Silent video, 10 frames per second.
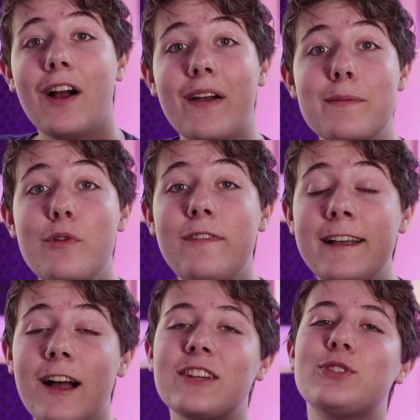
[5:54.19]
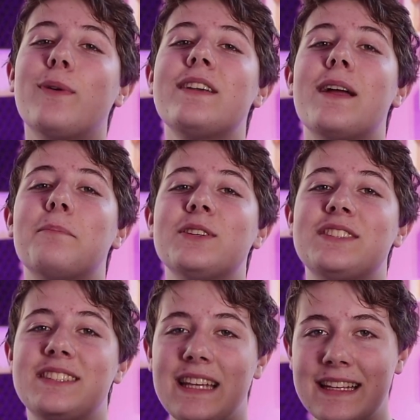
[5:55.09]
Alright, moving on to our number
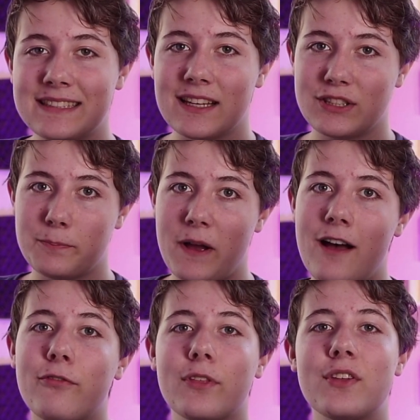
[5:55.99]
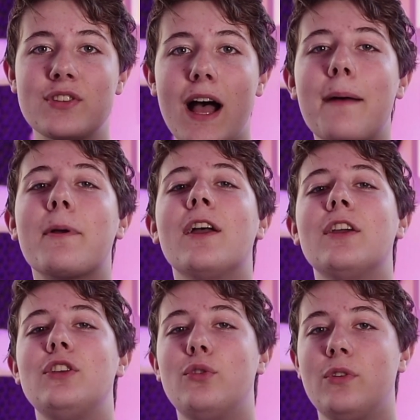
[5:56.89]
6 spot for the top
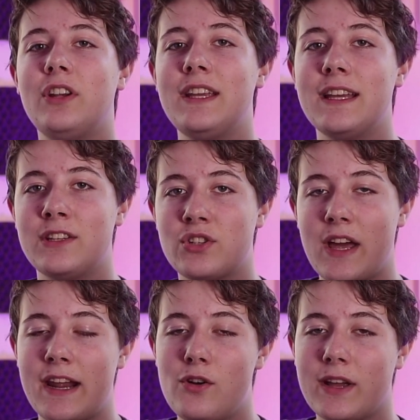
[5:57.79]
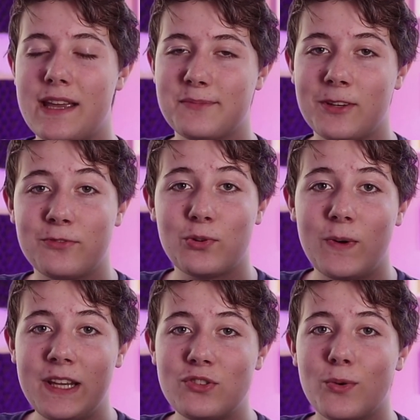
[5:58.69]
Unity itch.io games of
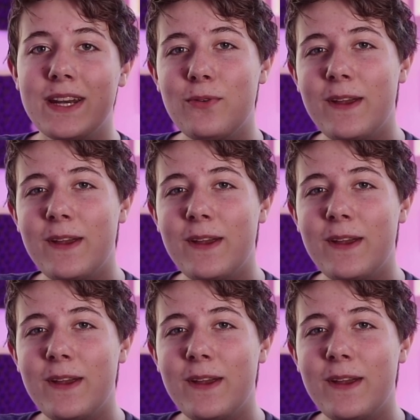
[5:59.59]
2020,